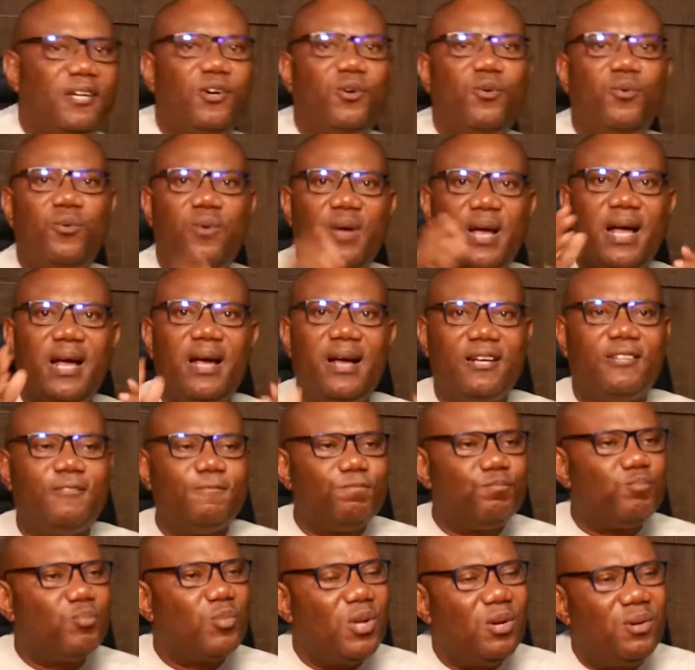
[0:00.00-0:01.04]
Where
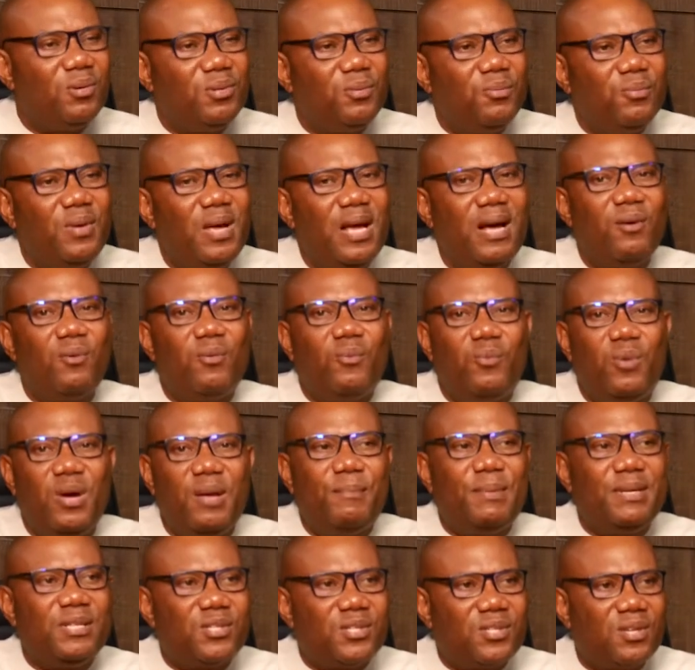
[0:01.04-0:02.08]

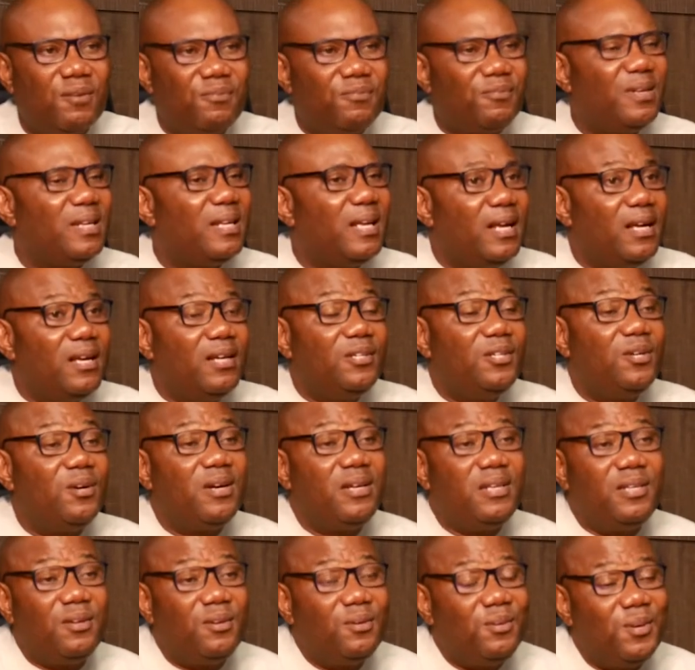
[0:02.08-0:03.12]
we've been suffering.
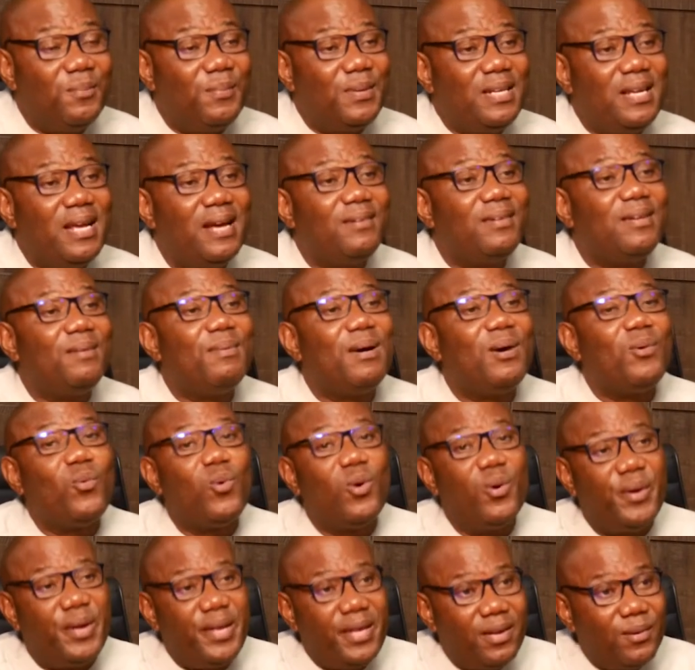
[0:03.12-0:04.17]
You've been hearing about
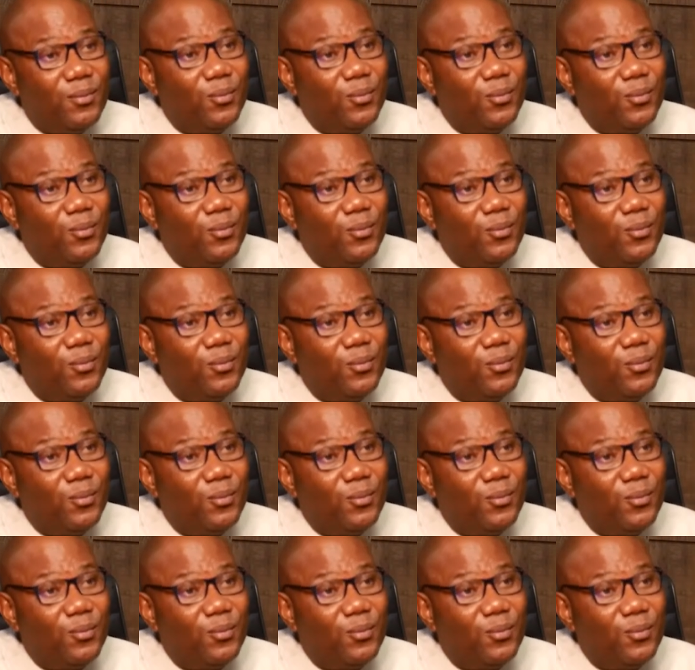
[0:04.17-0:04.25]
worry.